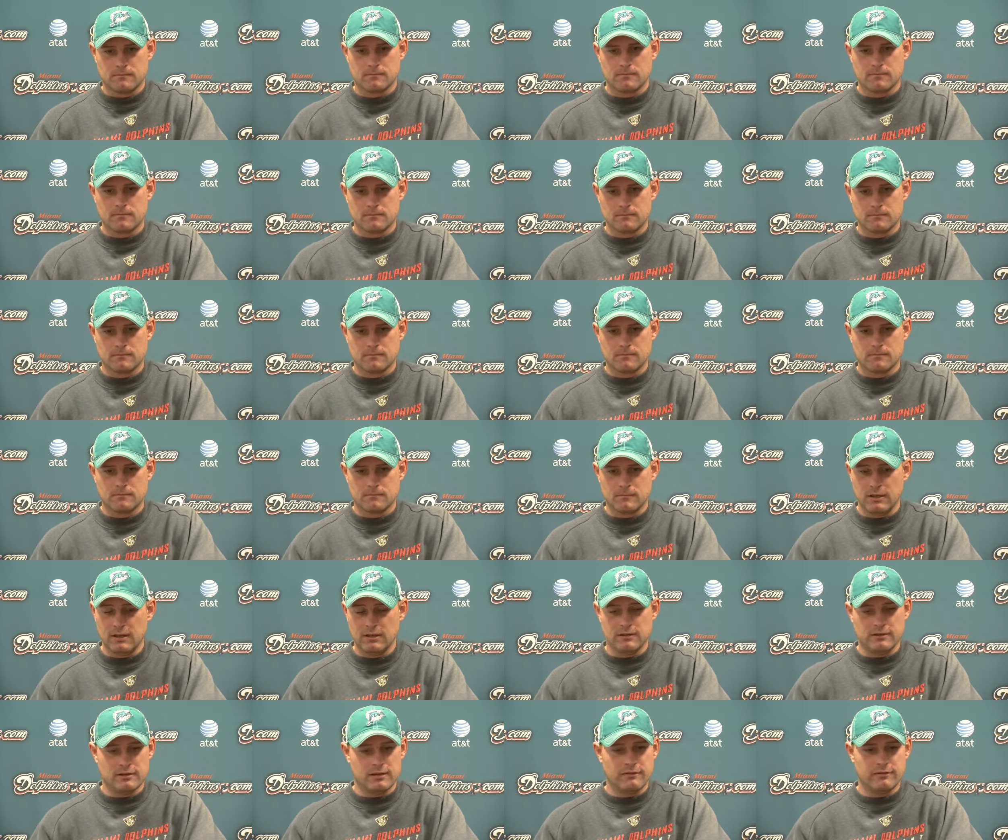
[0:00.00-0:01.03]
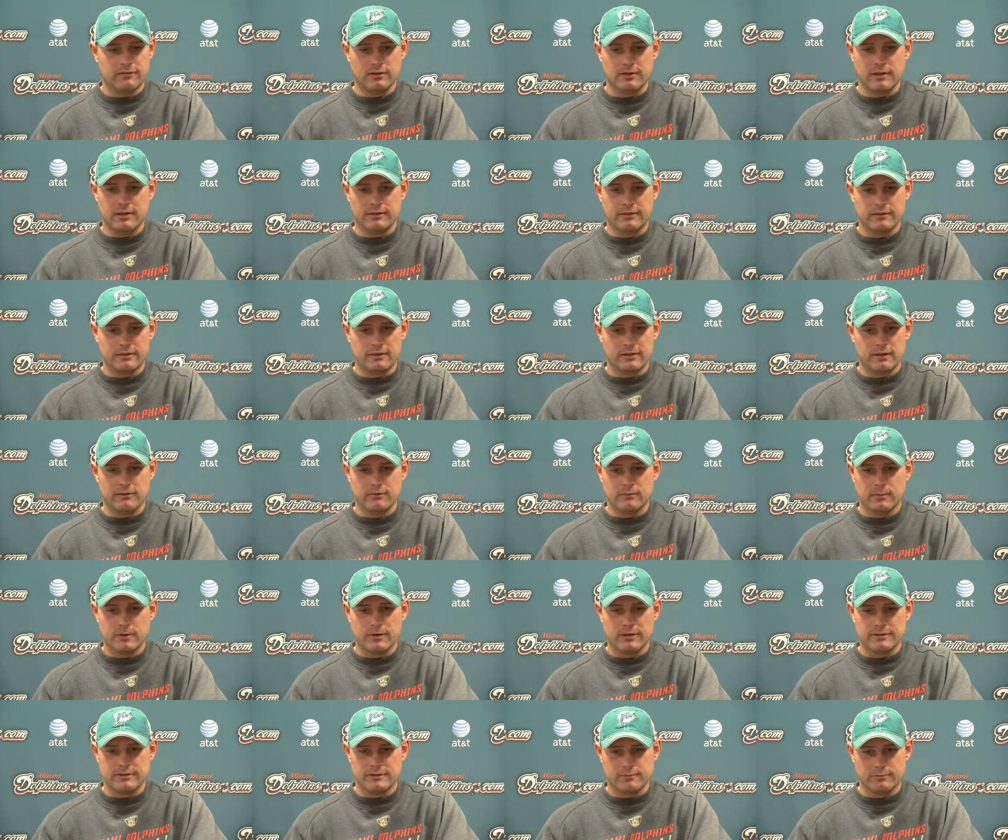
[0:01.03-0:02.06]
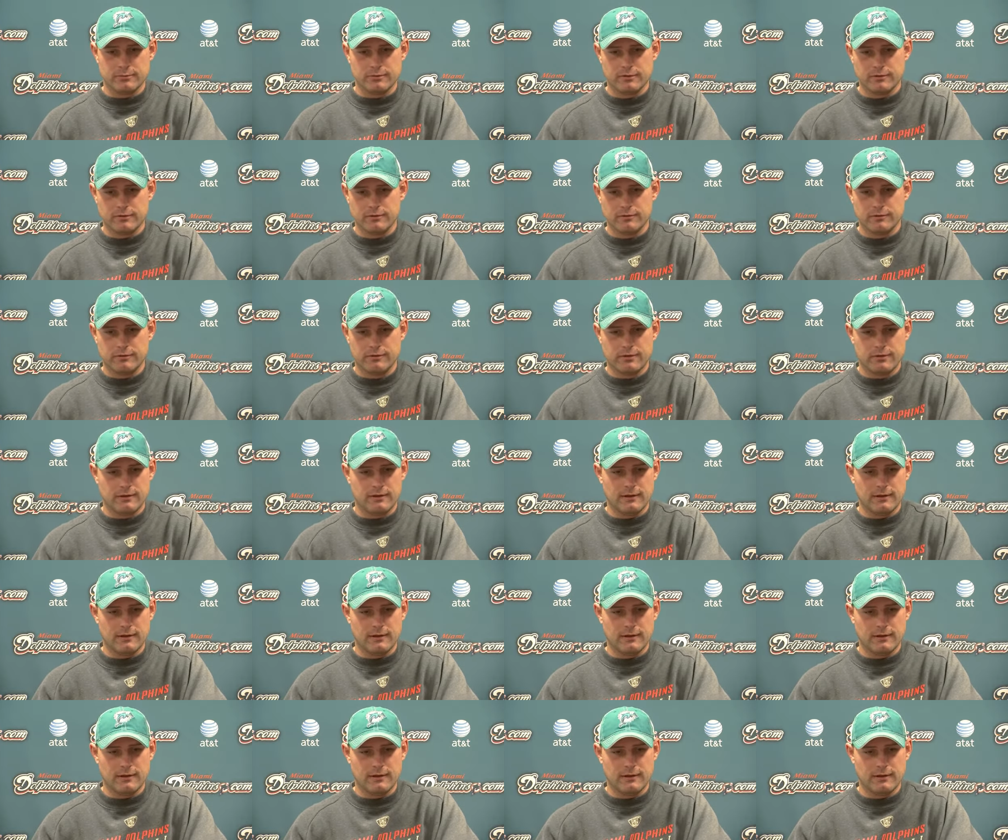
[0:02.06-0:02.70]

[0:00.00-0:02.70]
Marlon. Yeah, definitely. I think everybody's improved.